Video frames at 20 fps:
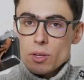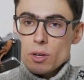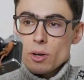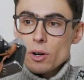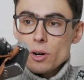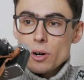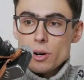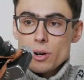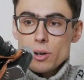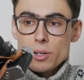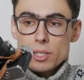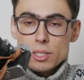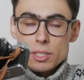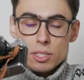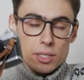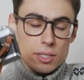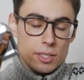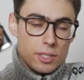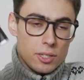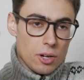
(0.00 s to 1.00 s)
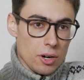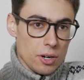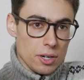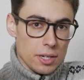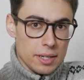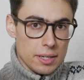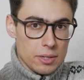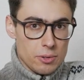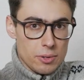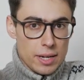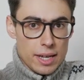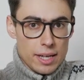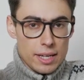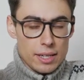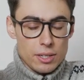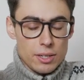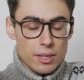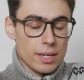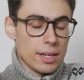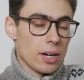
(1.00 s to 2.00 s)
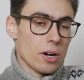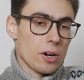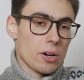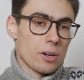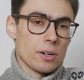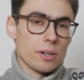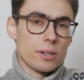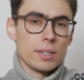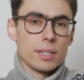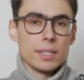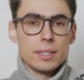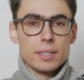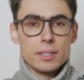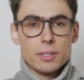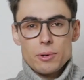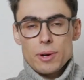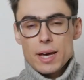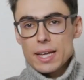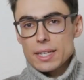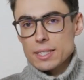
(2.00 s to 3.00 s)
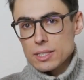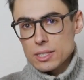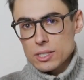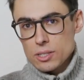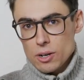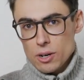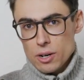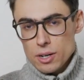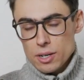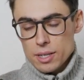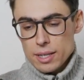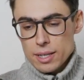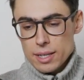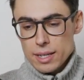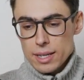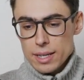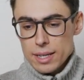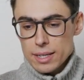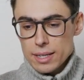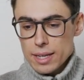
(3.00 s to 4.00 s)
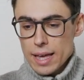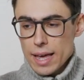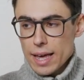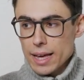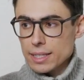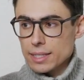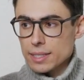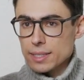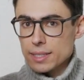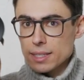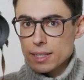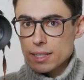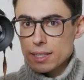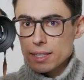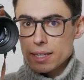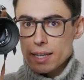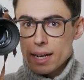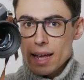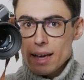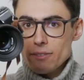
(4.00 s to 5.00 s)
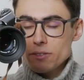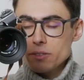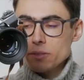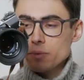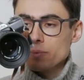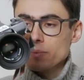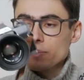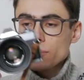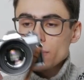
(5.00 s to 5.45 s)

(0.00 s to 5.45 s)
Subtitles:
or it's called in the US it's called XD11.